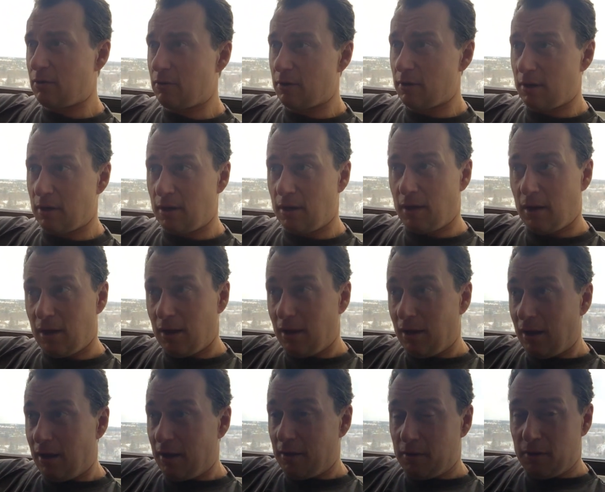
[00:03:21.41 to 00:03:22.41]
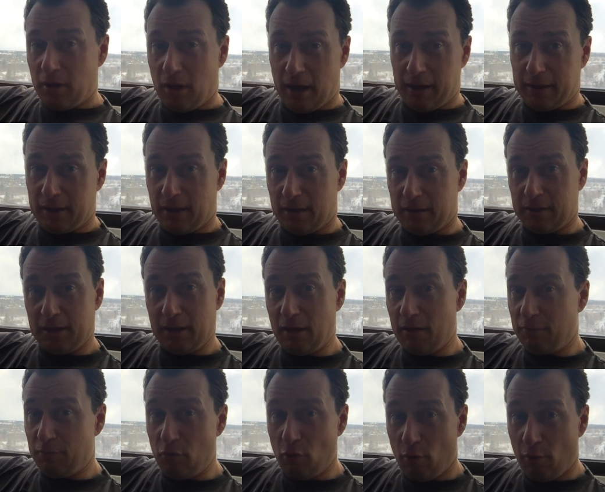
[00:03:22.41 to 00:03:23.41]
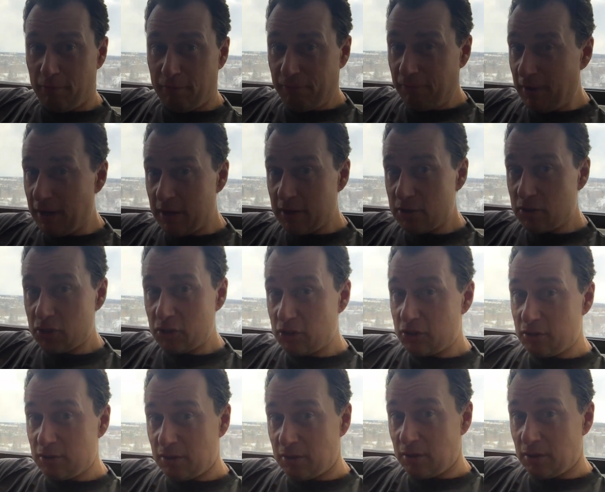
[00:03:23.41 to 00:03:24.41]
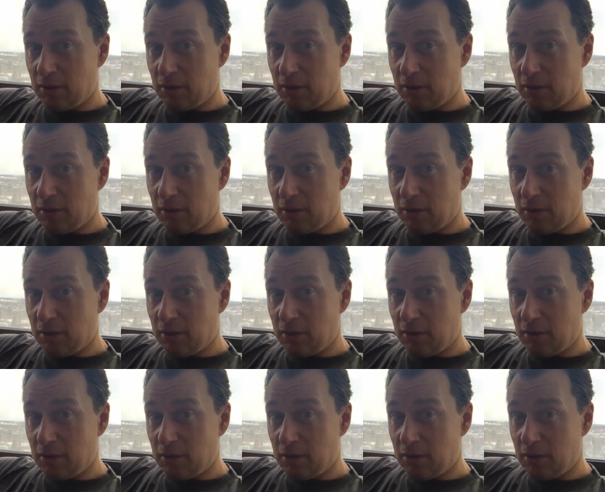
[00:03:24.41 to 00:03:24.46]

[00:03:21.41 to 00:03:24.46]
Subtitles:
Or I can give you a fish,